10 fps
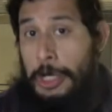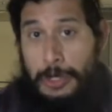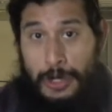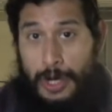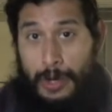
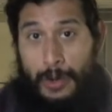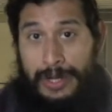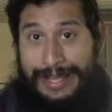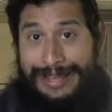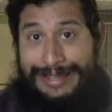no
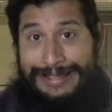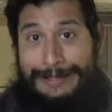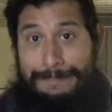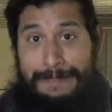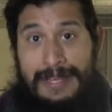
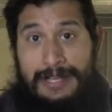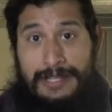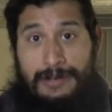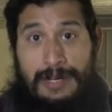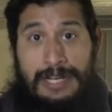kids
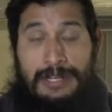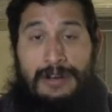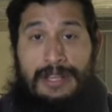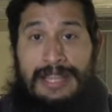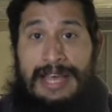ministry
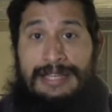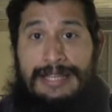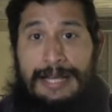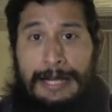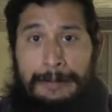during that
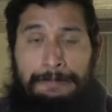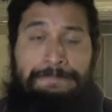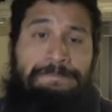time.